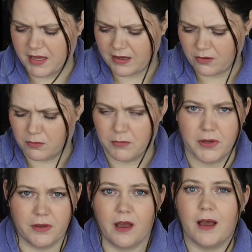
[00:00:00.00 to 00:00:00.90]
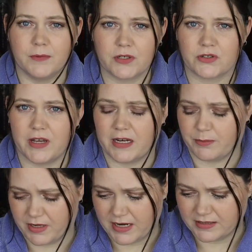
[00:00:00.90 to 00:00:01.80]
I'm not sure how to
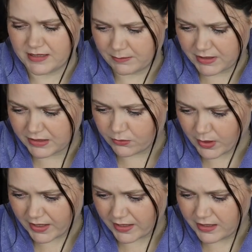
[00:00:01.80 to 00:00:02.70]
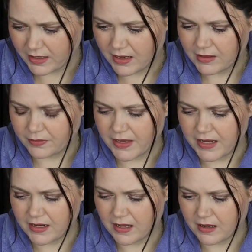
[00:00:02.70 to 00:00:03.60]
pronounce that, but either way,
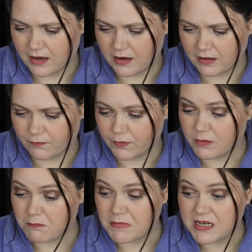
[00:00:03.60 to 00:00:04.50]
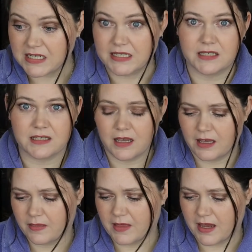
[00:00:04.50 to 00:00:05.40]
they are, for the minis,
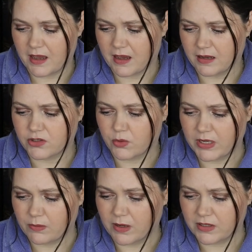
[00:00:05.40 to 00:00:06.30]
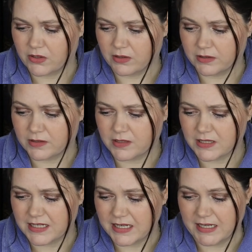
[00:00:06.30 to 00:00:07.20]
they are
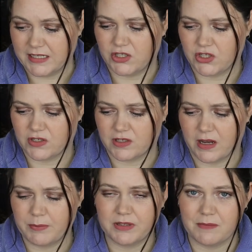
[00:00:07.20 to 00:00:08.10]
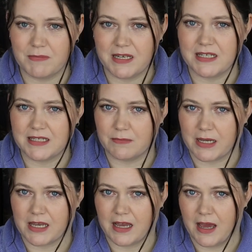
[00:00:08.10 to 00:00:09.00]
$21 each. So I put the minis in
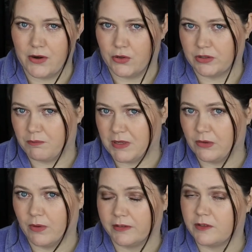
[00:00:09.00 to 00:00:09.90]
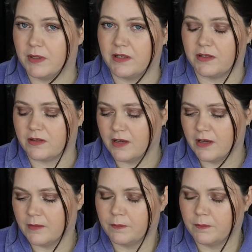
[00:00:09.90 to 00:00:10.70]
my cart and not the big ones because